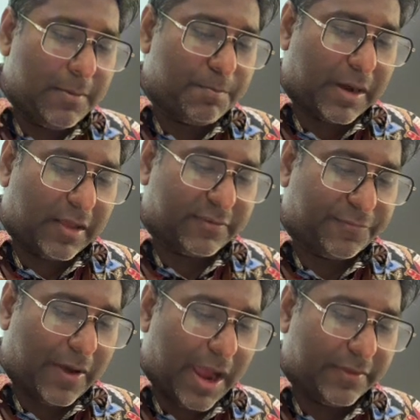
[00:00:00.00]
plus
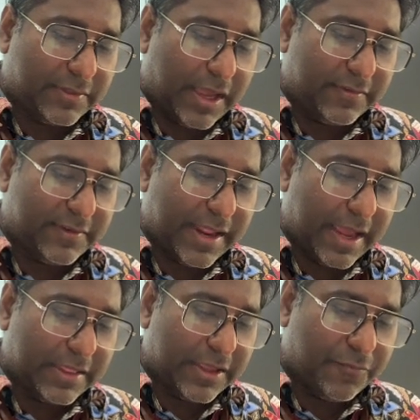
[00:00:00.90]
5 times
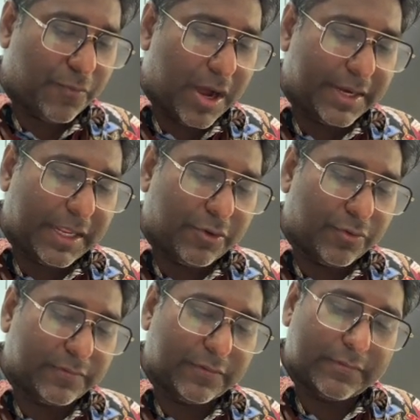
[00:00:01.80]
-1
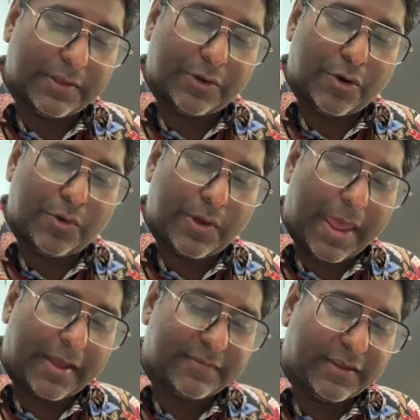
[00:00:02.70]
equals to 0.
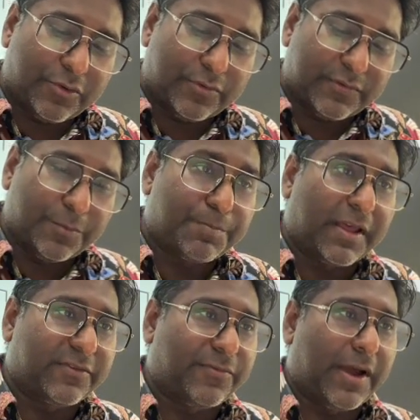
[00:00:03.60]
X equals to
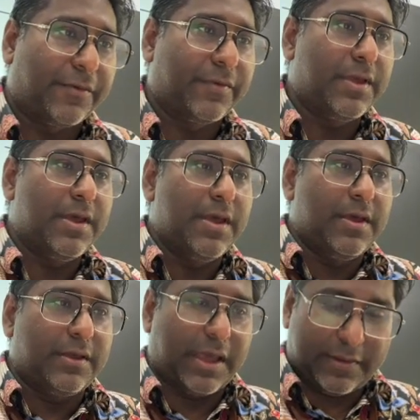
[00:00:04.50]
+5.
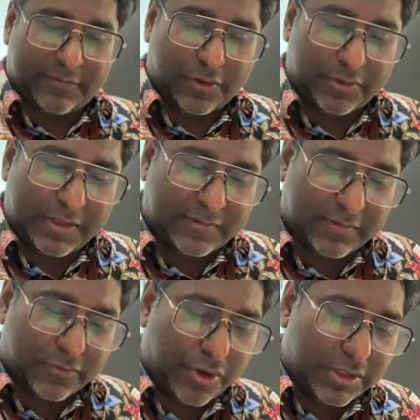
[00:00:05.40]
So this
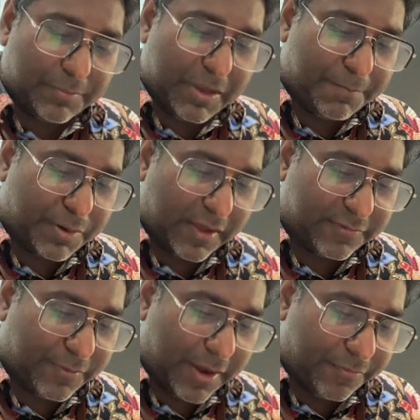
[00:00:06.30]
is going to be
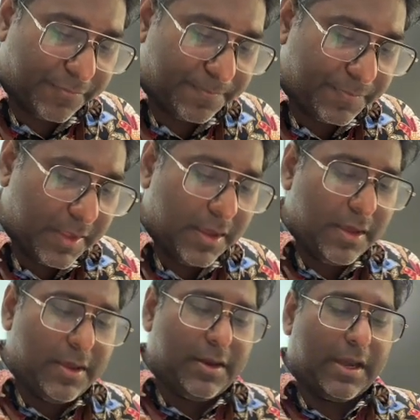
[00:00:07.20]
+5.
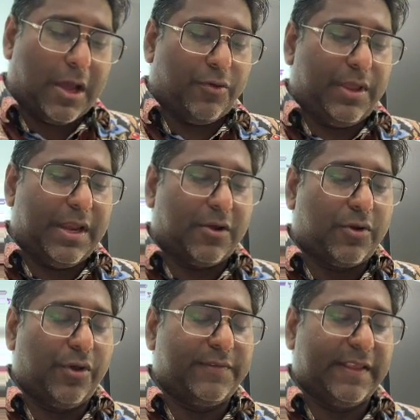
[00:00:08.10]
Now, in a
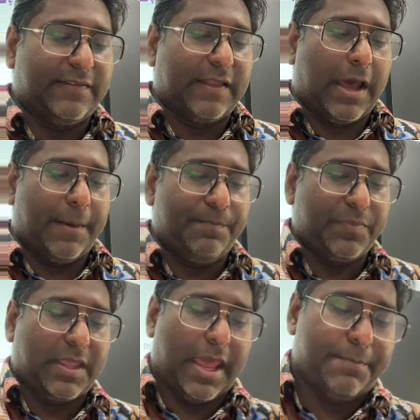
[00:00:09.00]
closed
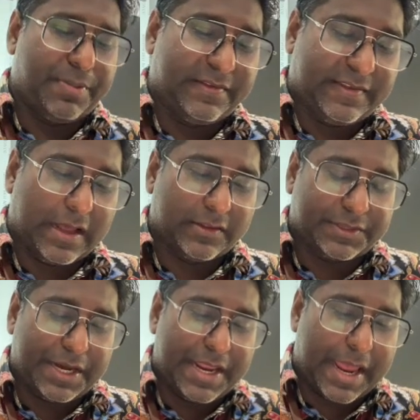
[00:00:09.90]
system,
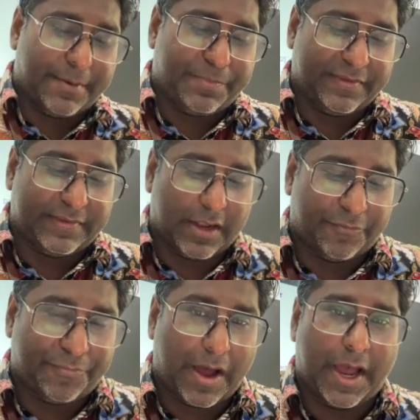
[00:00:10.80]
PCl3 and
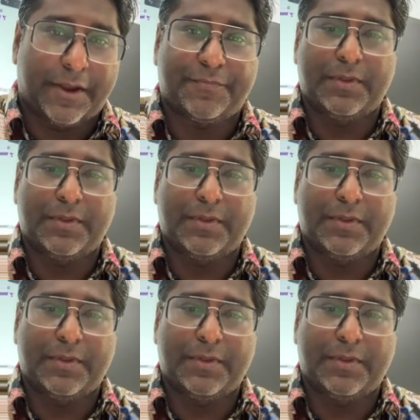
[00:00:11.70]
PCl5,